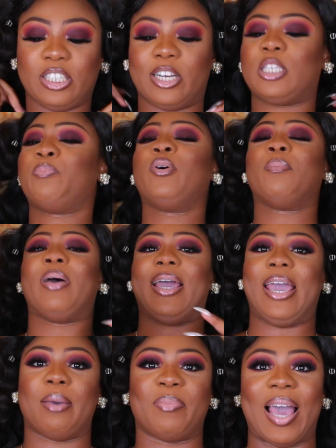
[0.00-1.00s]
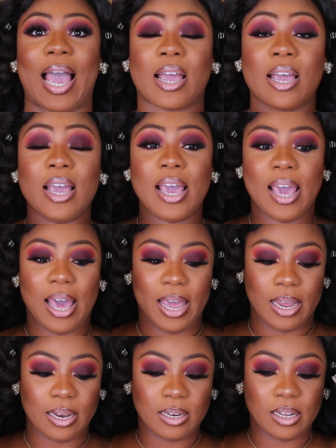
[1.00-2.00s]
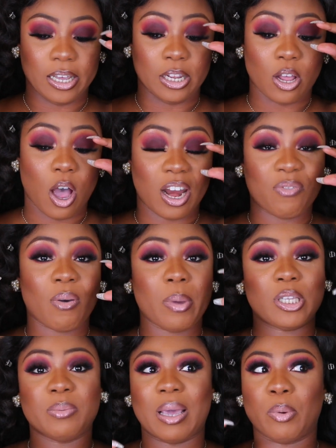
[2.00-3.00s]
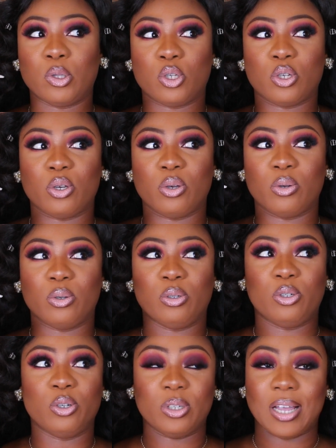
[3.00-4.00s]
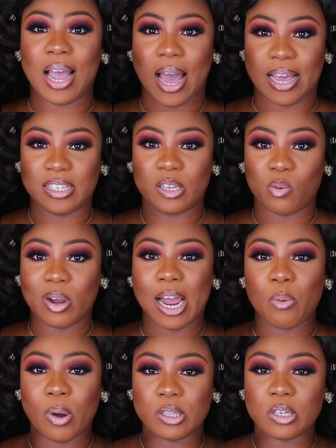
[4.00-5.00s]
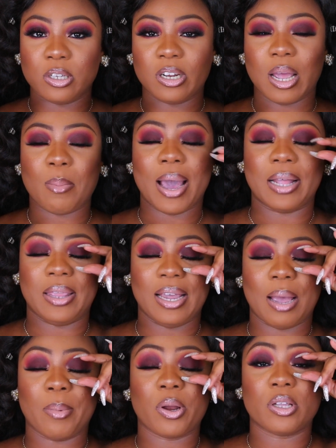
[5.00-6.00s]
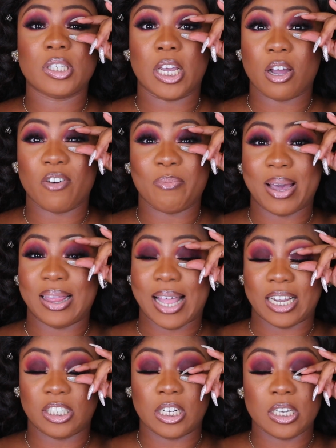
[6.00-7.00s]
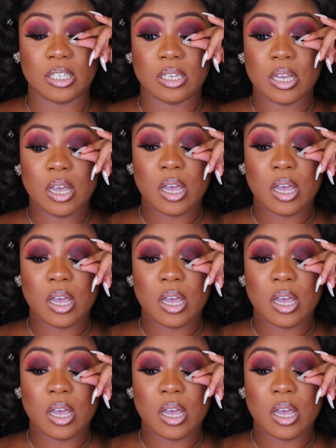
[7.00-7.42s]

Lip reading: just put my hair back, and in order for me to be able to do the eyes the way I want to do them, I think I'm going to take off my lashes